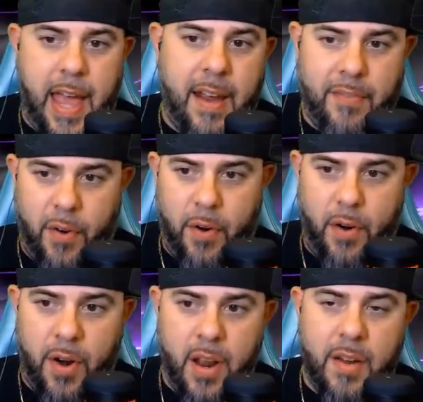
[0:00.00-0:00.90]
But which one are we talking
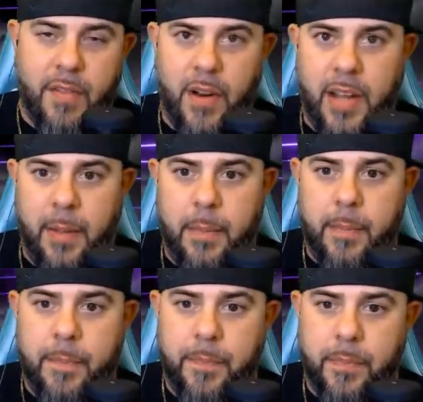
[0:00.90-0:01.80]
about today?
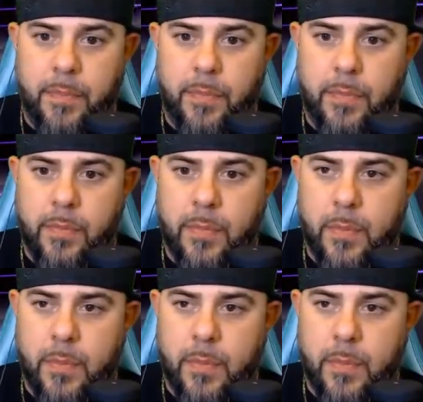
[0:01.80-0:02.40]
You haven't said.